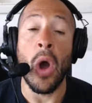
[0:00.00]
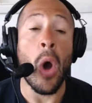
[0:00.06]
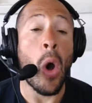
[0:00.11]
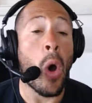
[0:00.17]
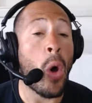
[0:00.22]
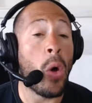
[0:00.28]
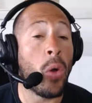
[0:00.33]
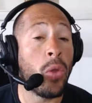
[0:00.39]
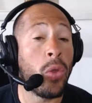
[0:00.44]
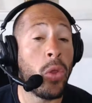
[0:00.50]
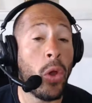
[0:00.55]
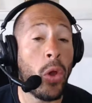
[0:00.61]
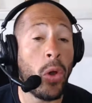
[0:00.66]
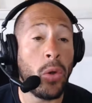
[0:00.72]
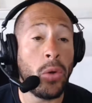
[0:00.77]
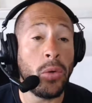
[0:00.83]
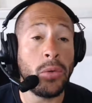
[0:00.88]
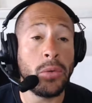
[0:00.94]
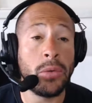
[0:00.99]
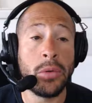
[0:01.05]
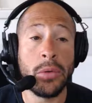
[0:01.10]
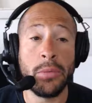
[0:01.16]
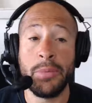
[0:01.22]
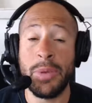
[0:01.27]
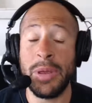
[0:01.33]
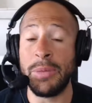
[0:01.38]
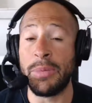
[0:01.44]
Although
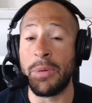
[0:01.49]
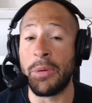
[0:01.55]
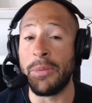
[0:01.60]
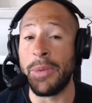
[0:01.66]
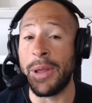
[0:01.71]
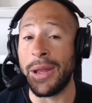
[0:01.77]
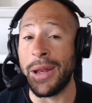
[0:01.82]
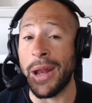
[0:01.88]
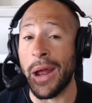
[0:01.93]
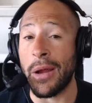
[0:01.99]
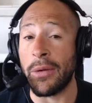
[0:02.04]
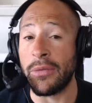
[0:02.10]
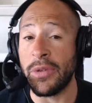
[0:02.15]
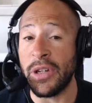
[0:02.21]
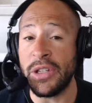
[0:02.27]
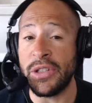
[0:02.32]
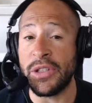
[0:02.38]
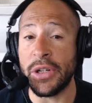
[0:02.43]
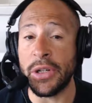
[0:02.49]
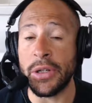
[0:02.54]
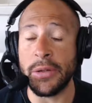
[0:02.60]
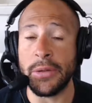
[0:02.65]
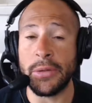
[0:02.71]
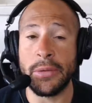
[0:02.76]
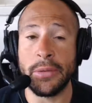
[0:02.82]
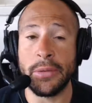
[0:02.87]
people may not reach it,